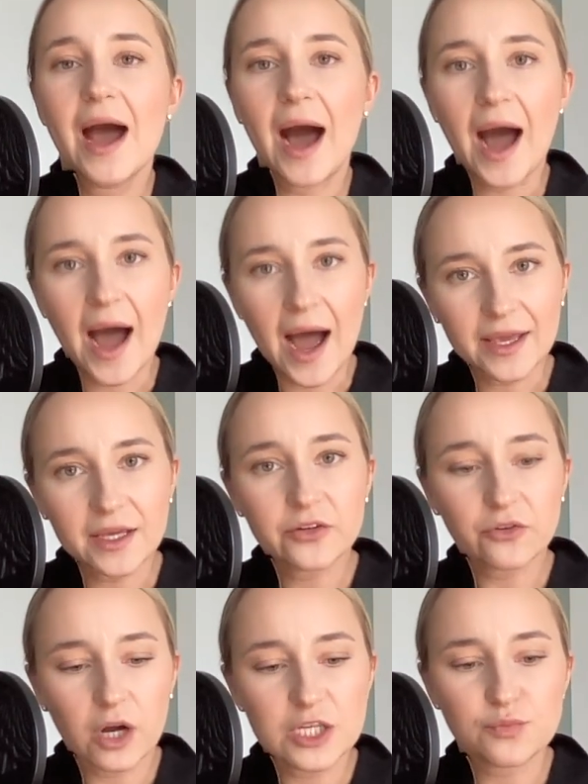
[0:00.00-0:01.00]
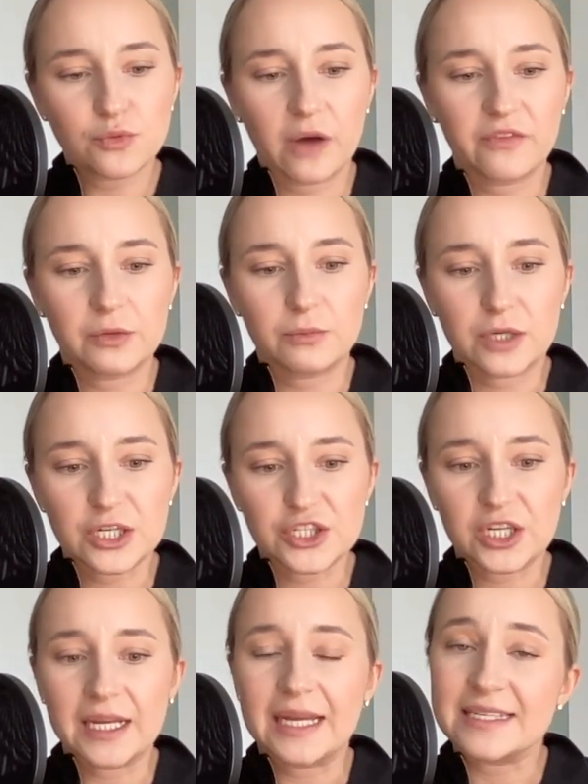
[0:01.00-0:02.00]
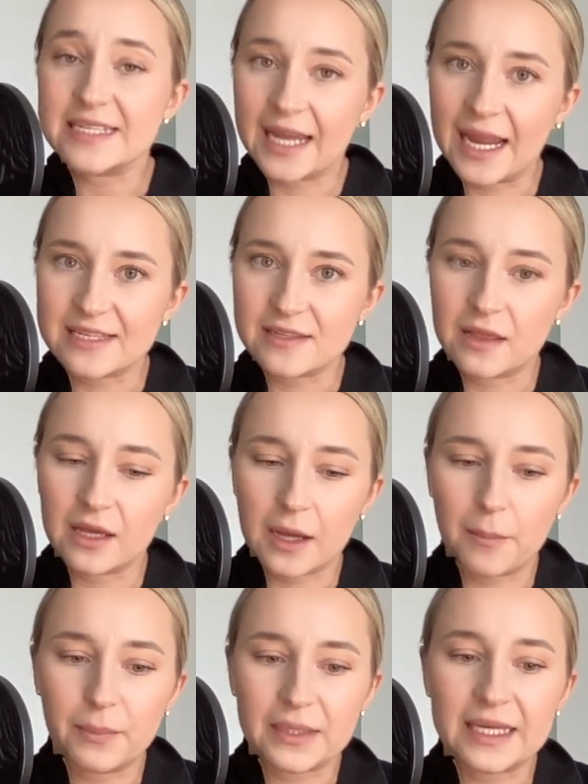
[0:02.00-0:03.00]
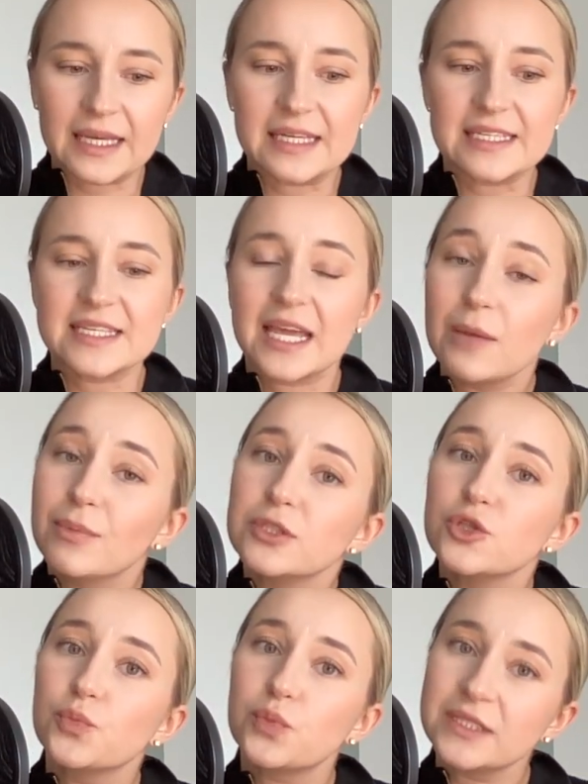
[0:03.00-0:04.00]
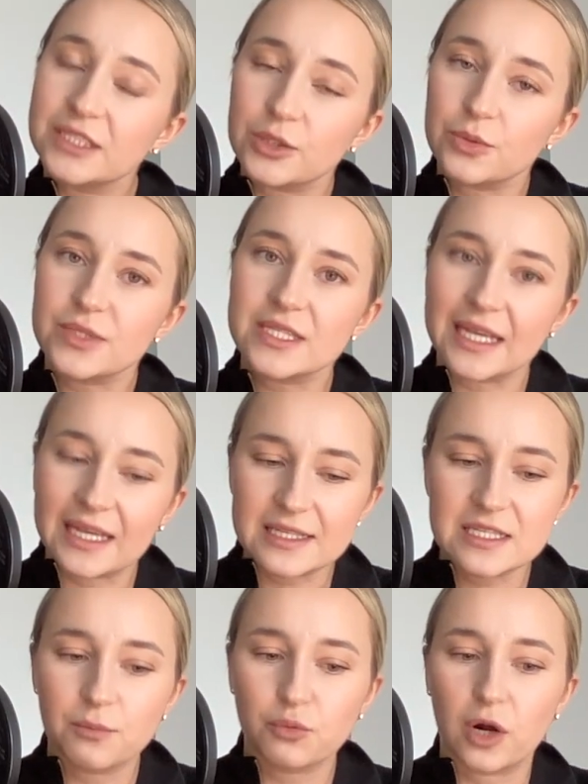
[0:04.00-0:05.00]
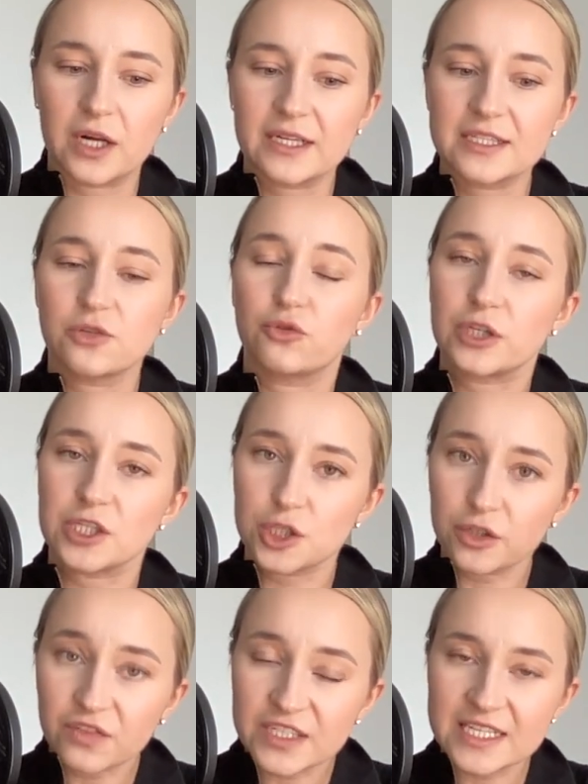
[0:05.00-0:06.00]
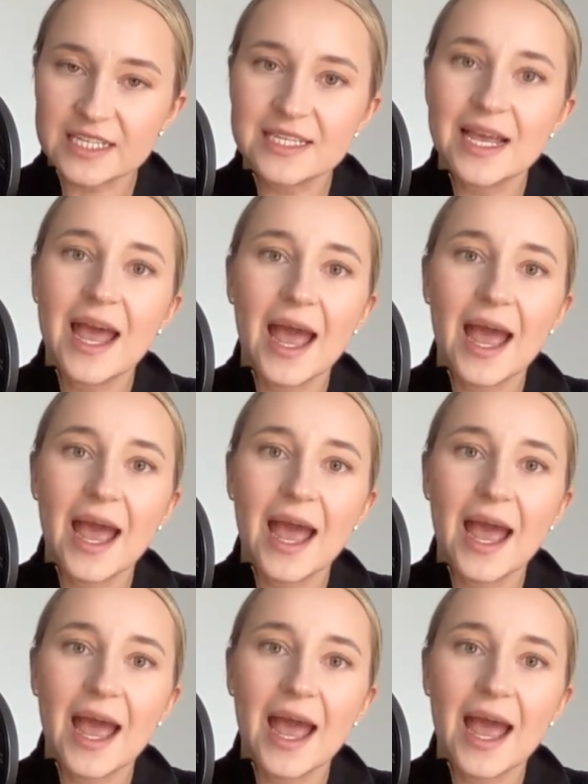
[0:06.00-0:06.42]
A higher gross profit margin indicates that the company is able to produce its products or services